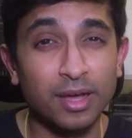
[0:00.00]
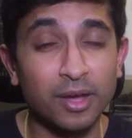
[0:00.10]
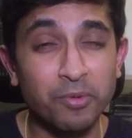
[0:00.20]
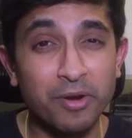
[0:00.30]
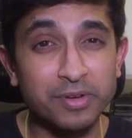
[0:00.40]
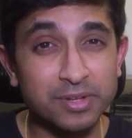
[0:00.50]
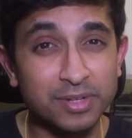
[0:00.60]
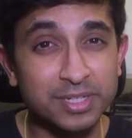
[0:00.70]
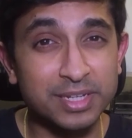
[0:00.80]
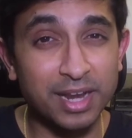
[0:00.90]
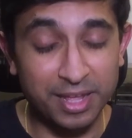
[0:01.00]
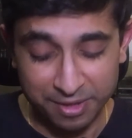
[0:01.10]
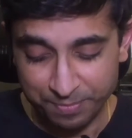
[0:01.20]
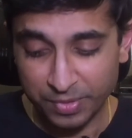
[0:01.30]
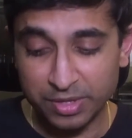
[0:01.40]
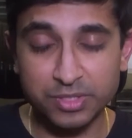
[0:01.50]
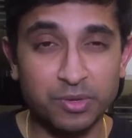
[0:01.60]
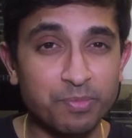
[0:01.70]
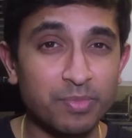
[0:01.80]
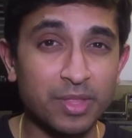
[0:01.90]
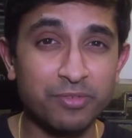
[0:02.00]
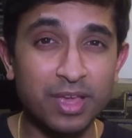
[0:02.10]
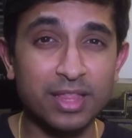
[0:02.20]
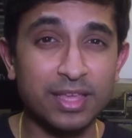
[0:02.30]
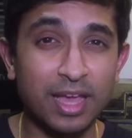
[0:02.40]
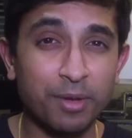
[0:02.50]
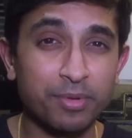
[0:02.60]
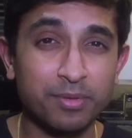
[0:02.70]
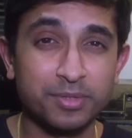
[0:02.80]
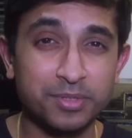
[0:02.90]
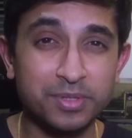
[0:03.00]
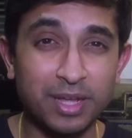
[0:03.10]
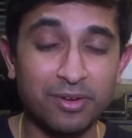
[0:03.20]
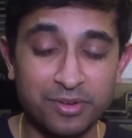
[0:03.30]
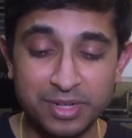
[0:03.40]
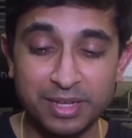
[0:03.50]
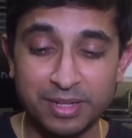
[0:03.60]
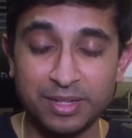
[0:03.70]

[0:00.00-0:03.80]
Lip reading: where it's got today. So if you get the app, do download it.